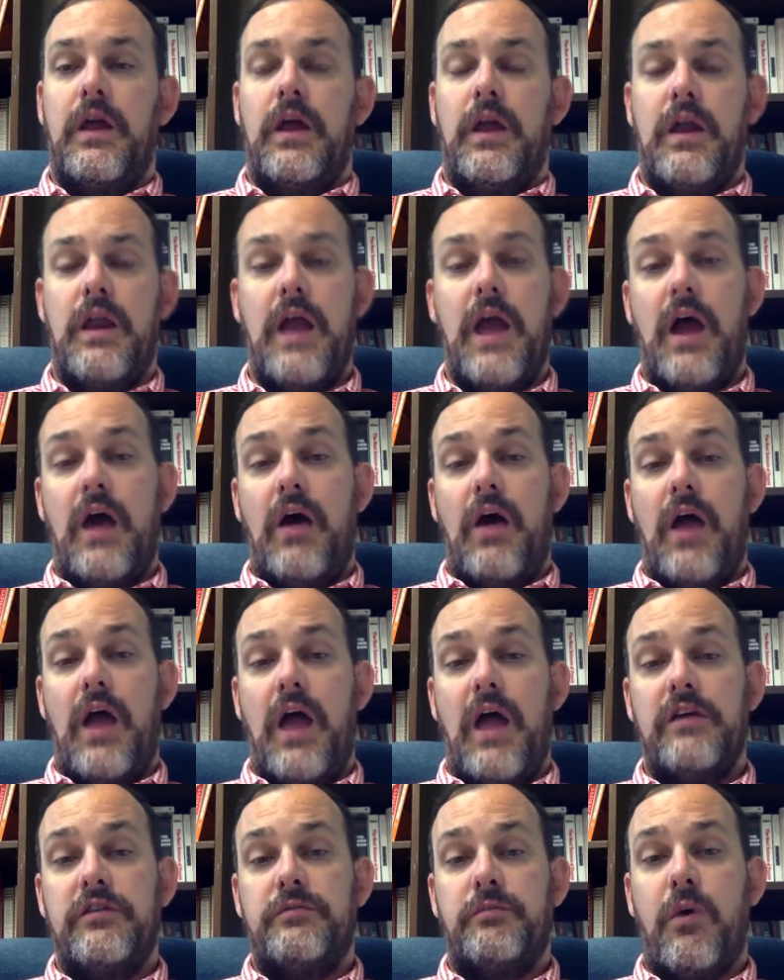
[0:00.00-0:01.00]
Now,
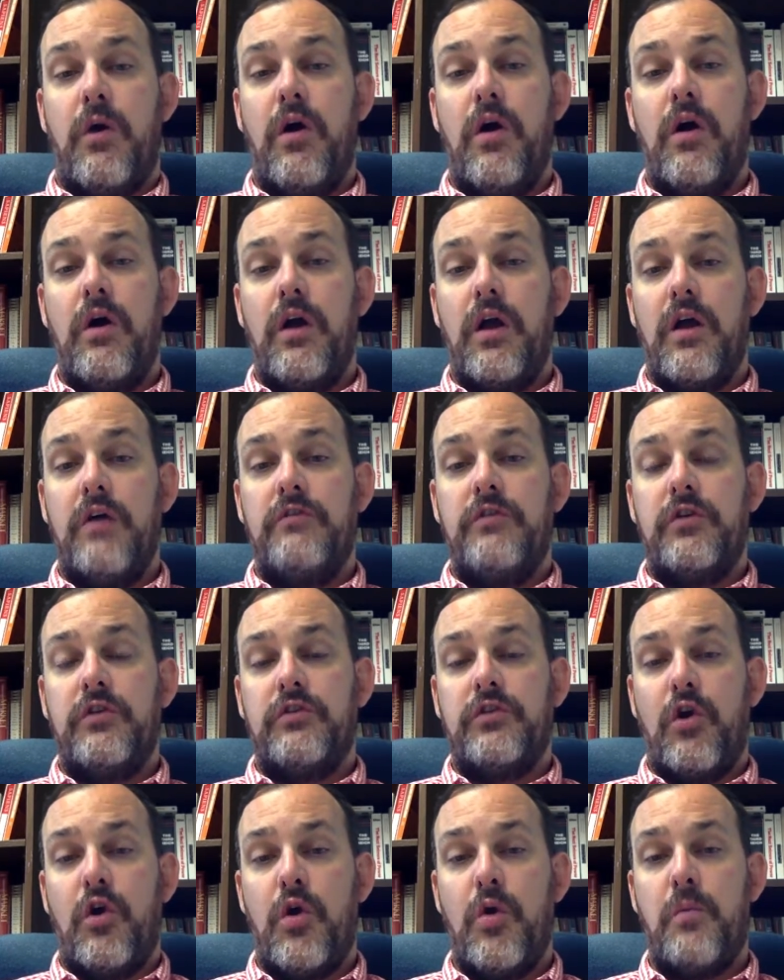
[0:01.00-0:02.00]
as part of your
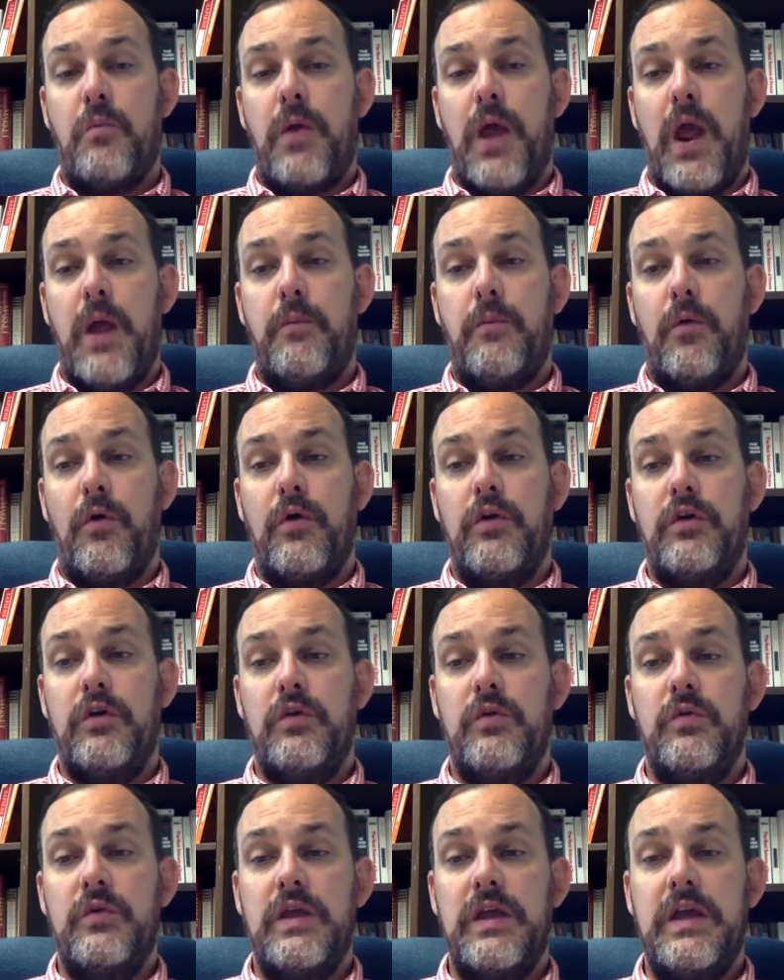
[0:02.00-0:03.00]
term paper,
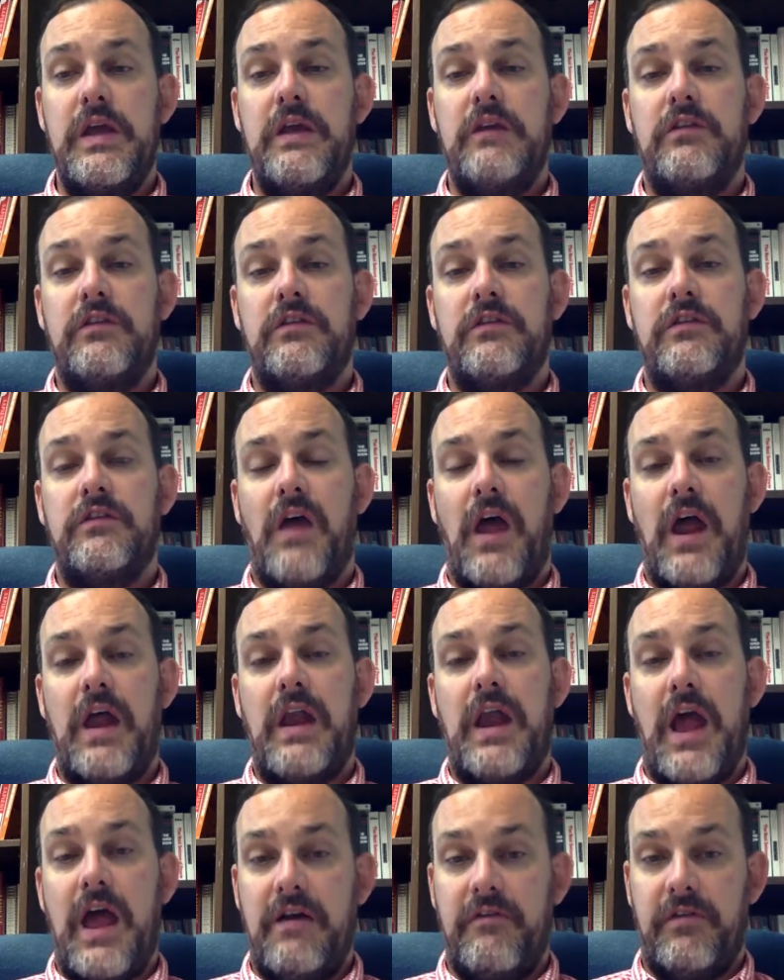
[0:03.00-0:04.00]
you need to
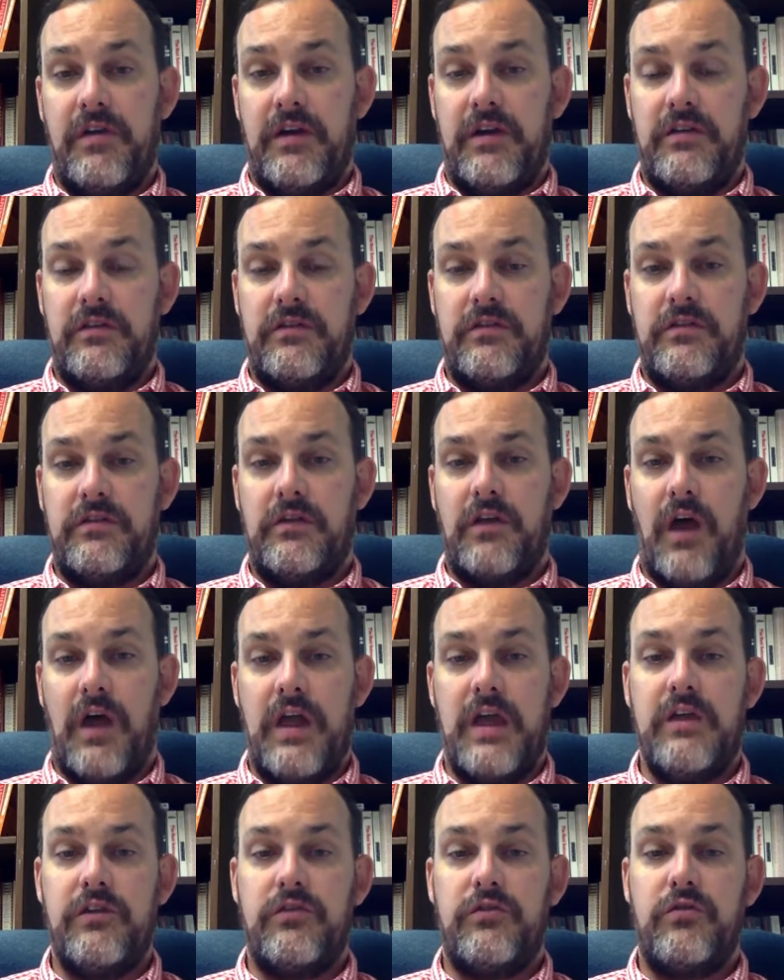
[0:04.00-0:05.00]
cite evidence.
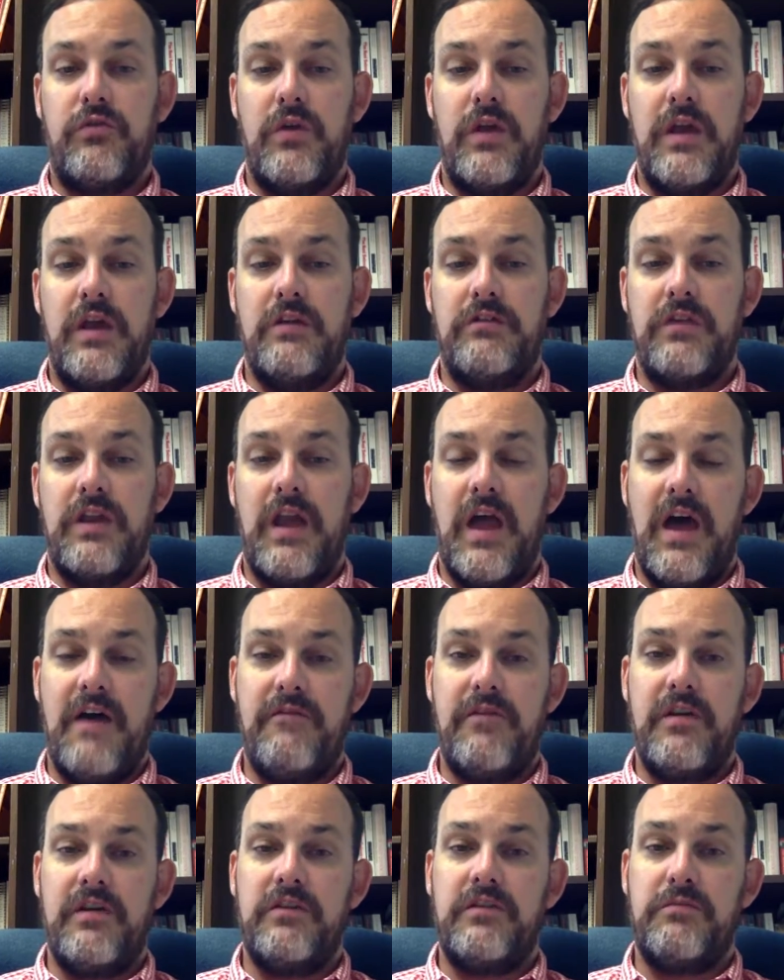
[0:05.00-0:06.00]
History is an
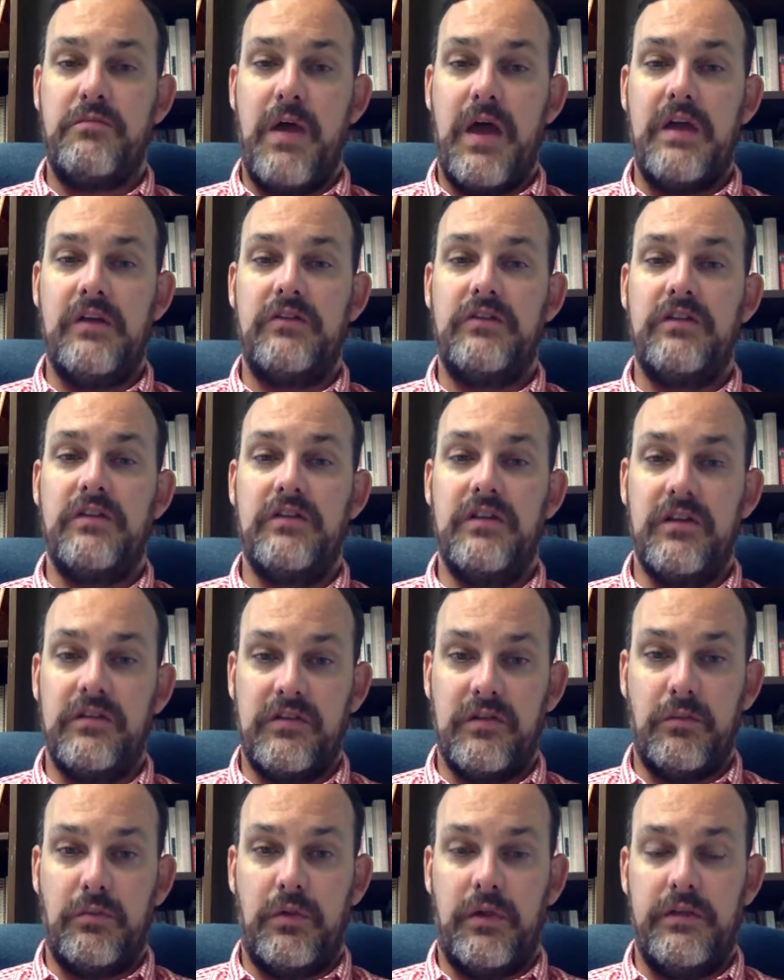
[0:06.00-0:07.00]
evidence-based
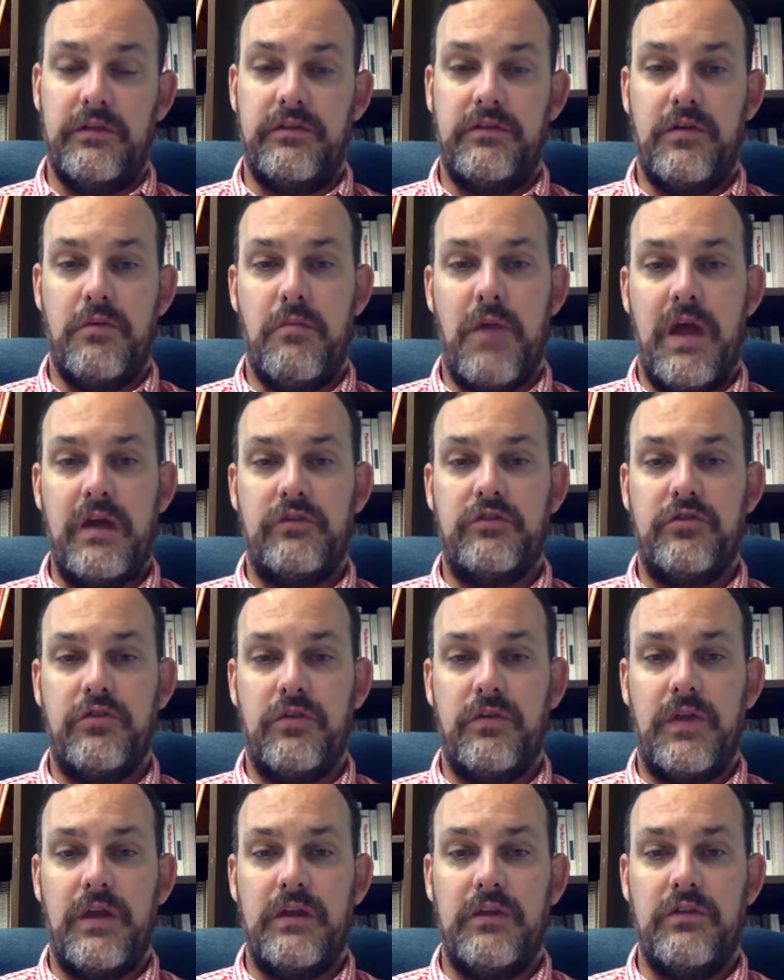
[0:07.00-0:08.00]
discipline, so make
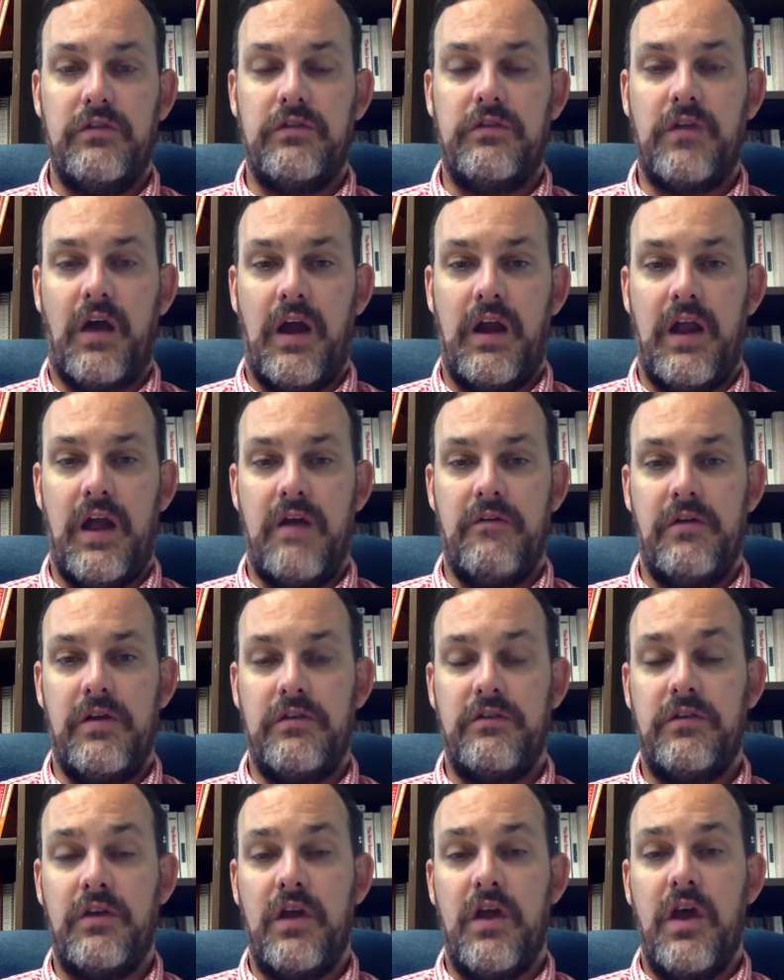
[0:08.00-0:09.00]
sure that you cite
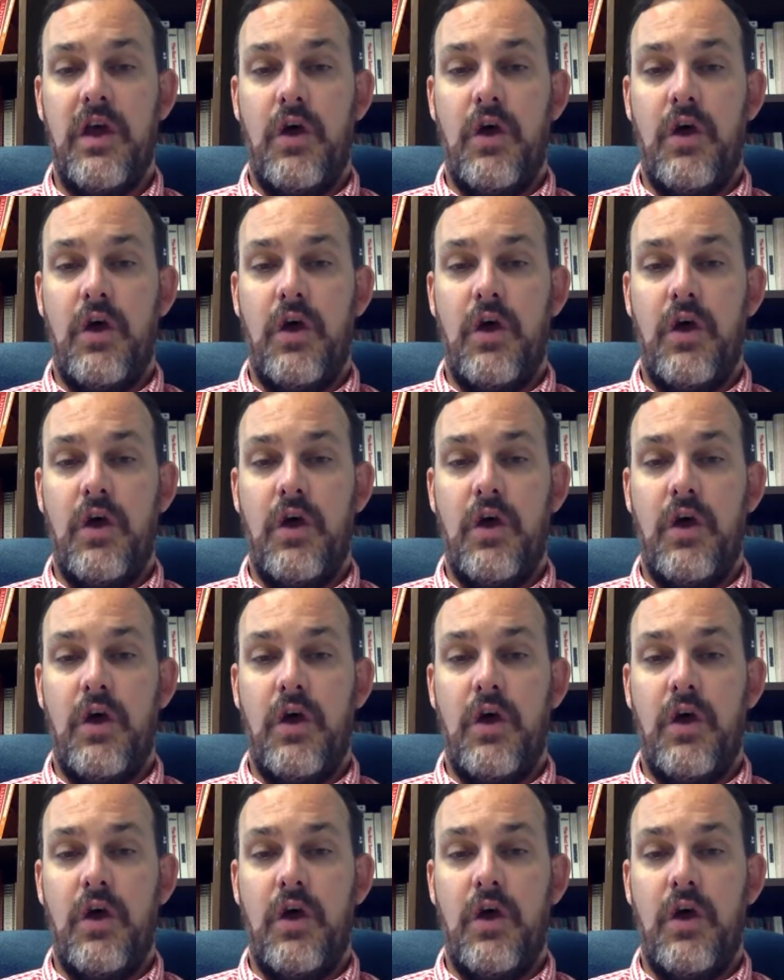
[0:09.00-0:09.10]
evidence.